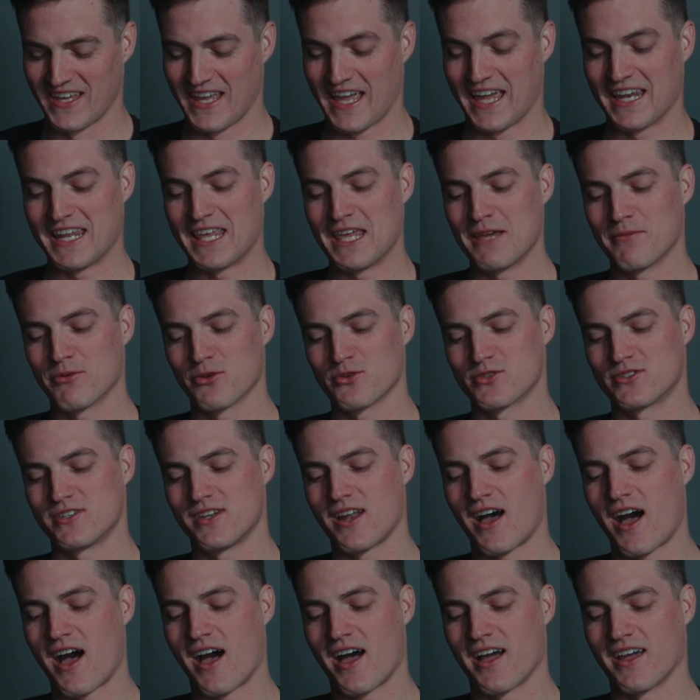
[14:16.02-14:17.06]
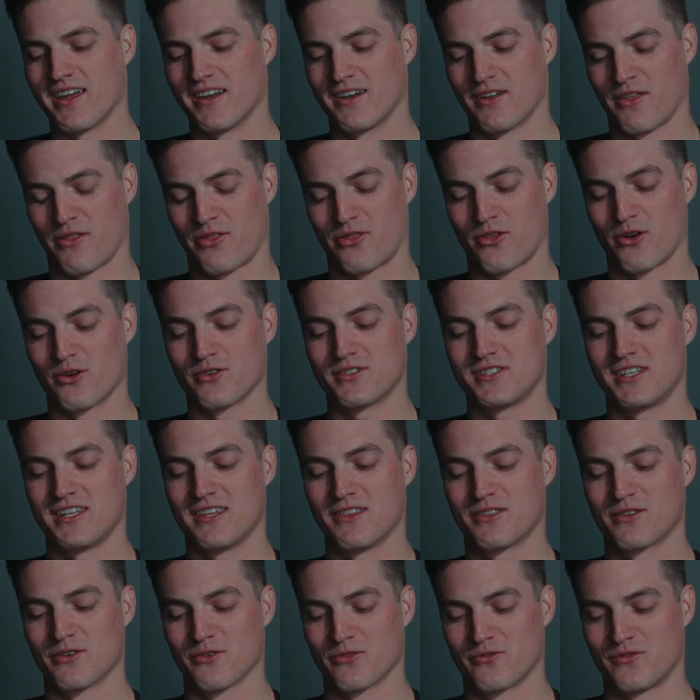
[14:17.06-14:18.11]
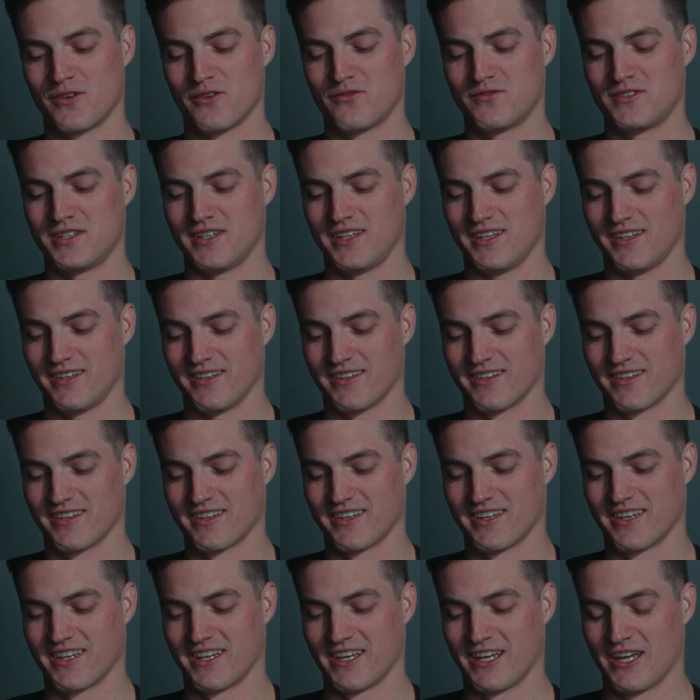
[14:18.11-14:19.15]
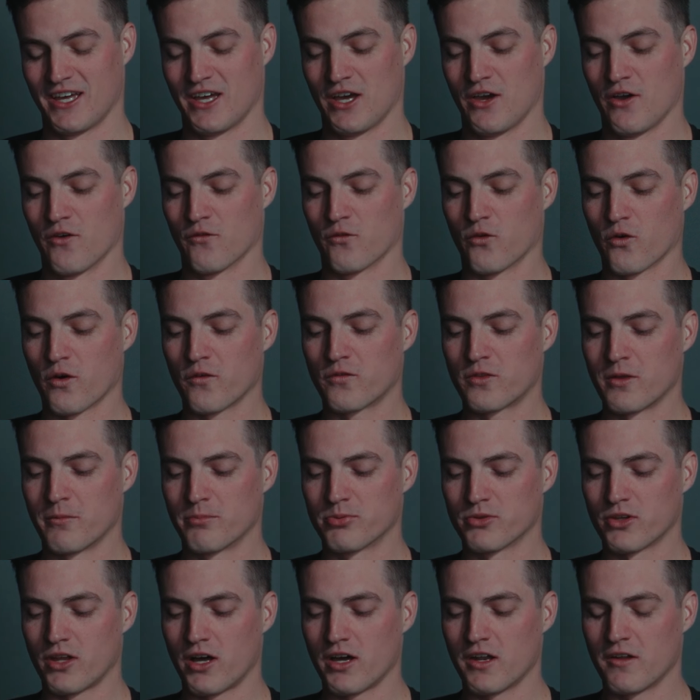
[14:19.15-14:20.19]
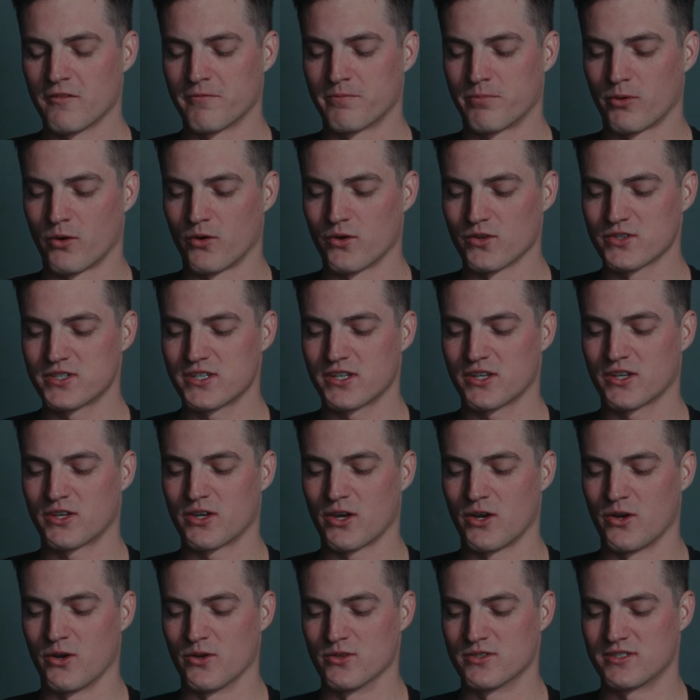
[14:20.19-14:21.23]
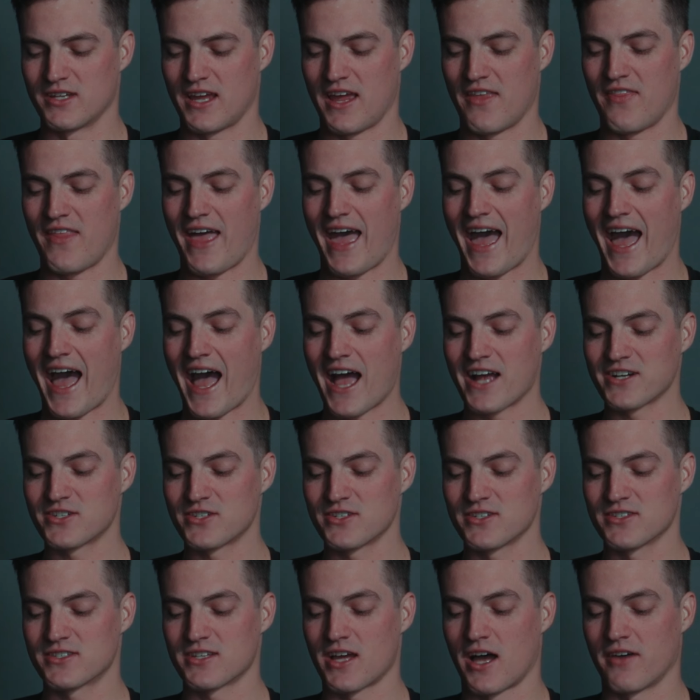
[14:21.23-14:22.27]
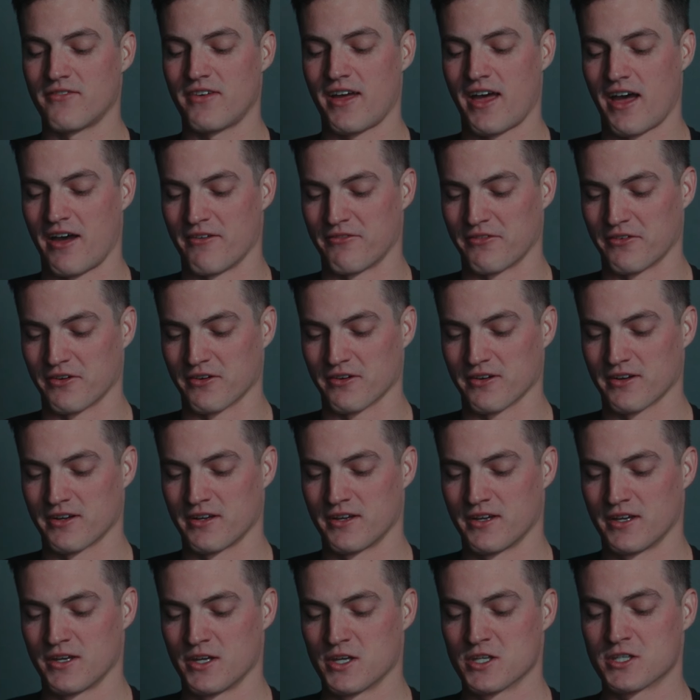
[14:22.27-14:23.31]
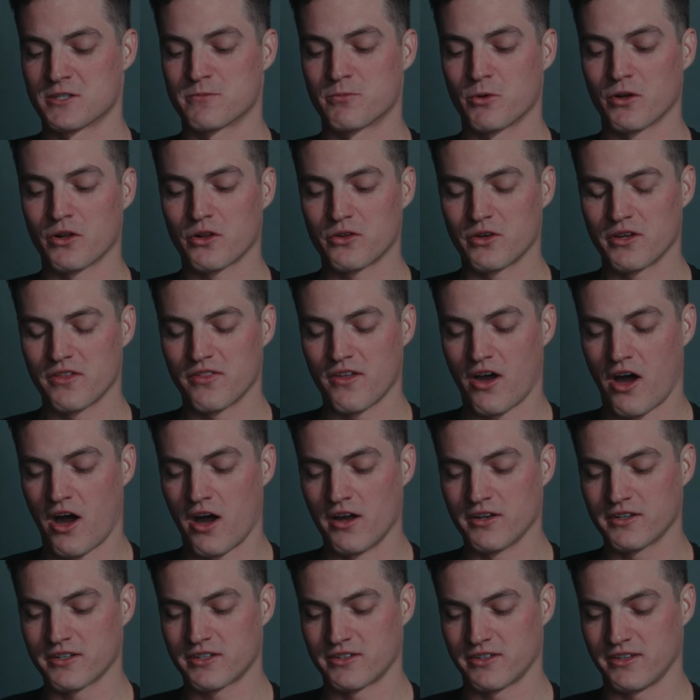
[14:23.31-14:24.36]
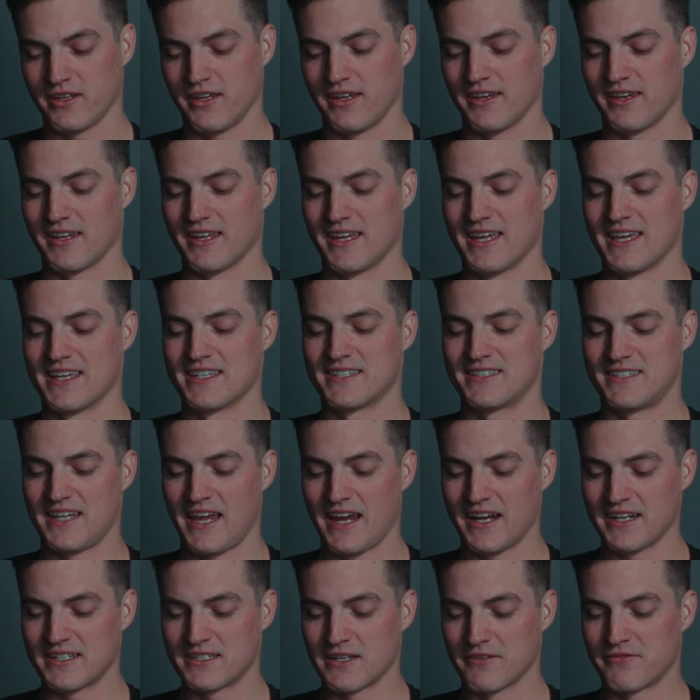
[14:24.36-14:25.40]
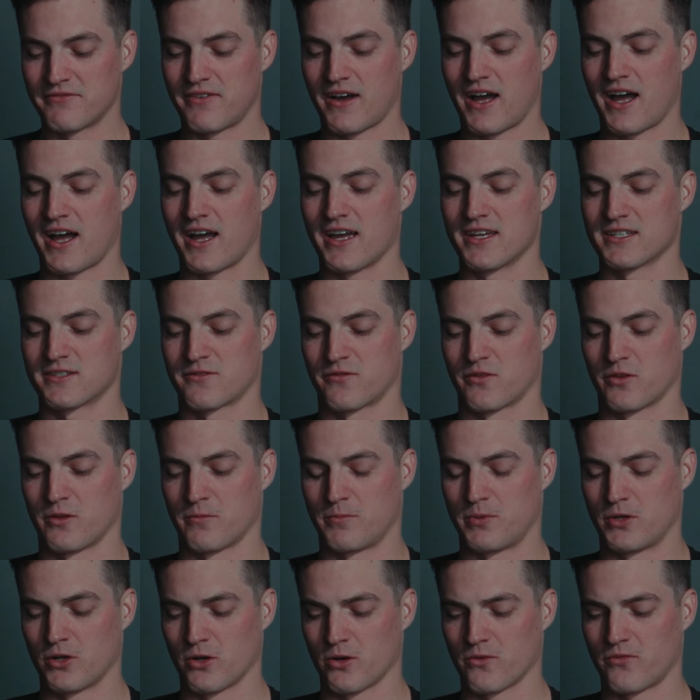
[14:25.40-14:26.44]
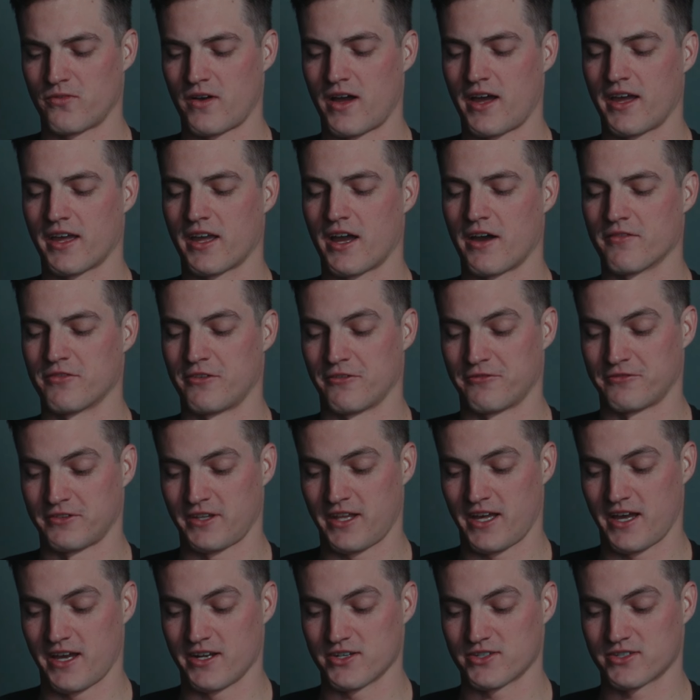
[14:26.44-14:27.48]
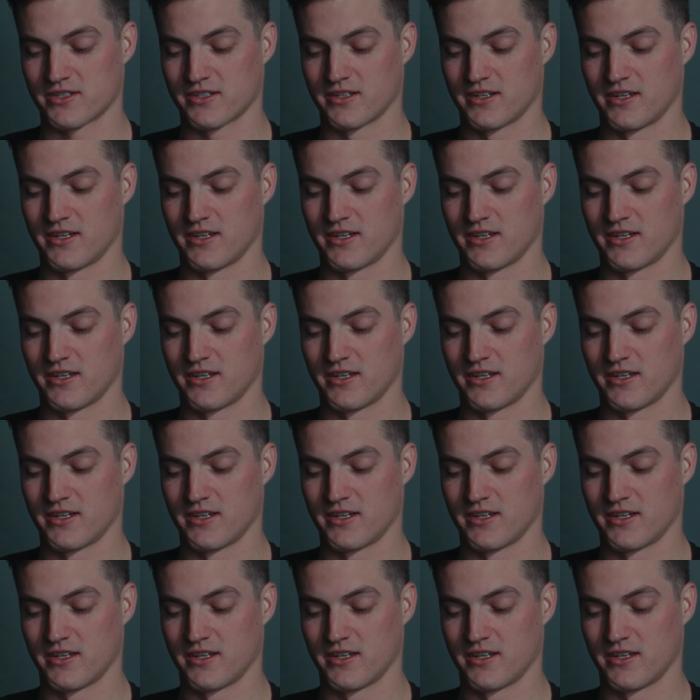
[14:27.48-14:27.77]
In Hebrews 9, 13 through 15, for if the blood of bulls and goats and the ashes of a heifer, sprinkling the unclean, sanctifies for the purifying of the flesh,